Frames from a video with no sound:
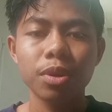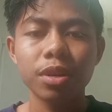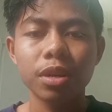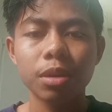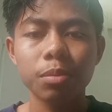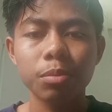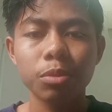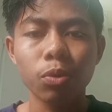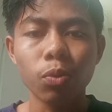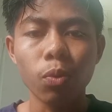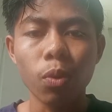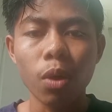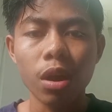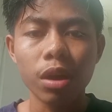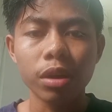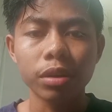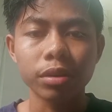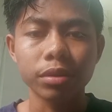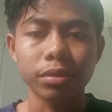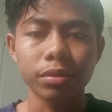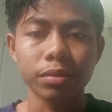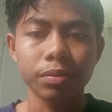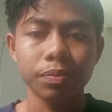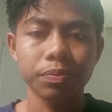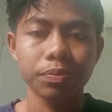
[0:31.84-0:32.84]
number
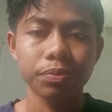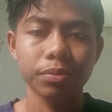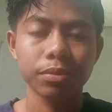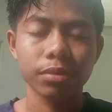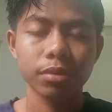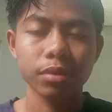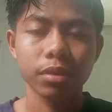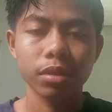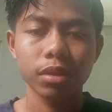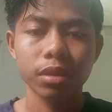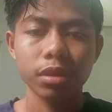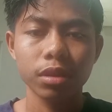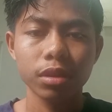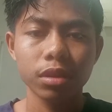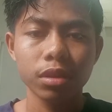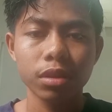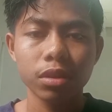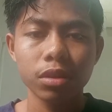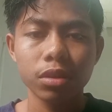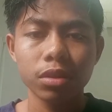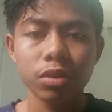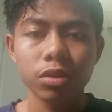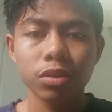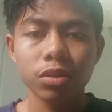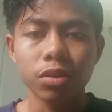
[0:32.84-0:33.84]

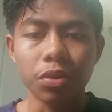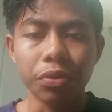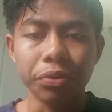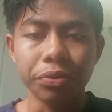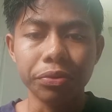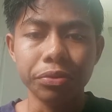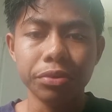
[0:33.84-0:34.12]
1.